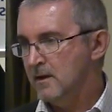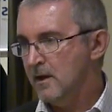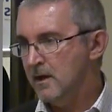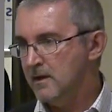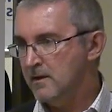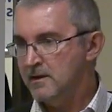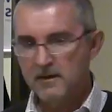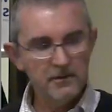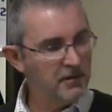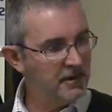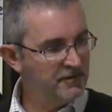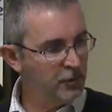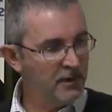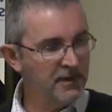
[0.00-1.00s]
you know,
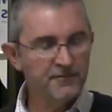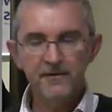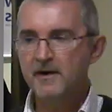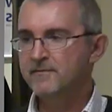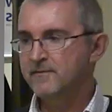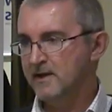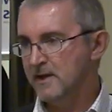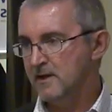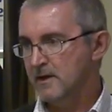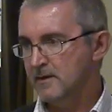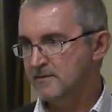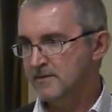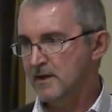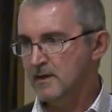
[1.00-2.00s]
a 25
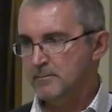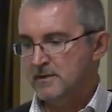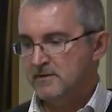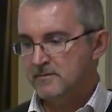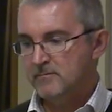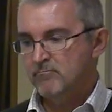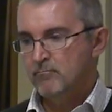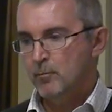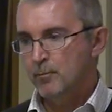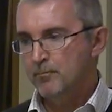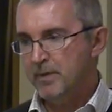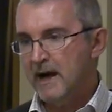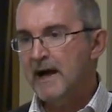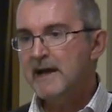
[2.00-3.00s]
kilo tub is
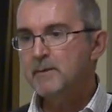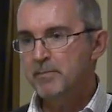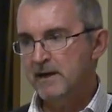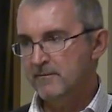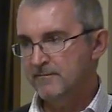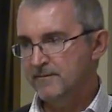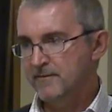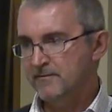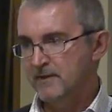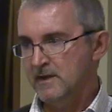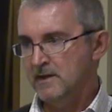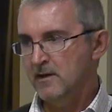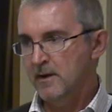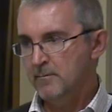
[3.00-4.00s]
about
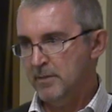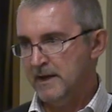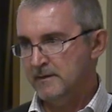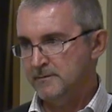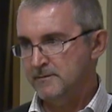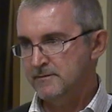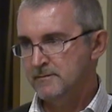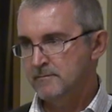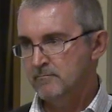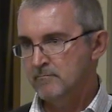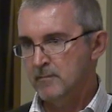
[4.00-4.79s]
£8.50, £9.